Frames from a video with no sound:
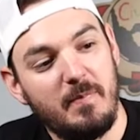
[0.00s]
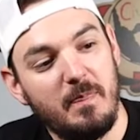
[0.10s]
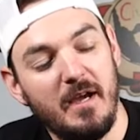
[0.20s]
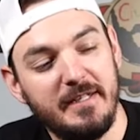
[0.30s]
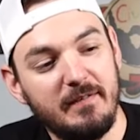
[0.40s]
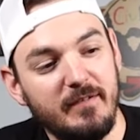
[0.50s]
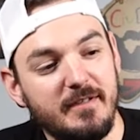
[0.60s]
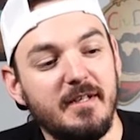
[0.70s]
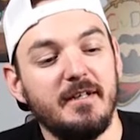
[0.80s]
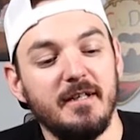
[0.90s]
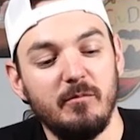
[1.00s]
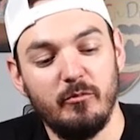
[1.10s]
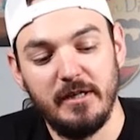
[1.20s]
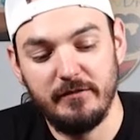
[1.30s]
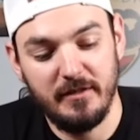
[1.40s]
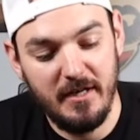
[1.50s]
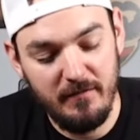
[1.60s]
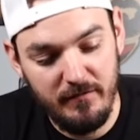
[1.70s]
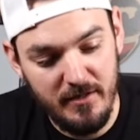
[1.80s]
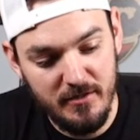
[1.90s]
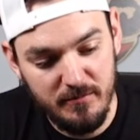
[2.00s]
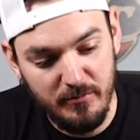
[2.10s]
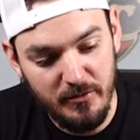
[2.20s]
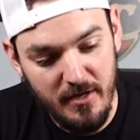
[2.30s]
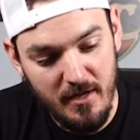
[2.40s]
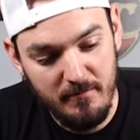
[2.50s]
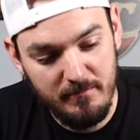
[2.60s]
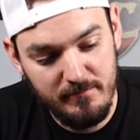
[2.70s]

I definitely teared up whenever I finished boot camp.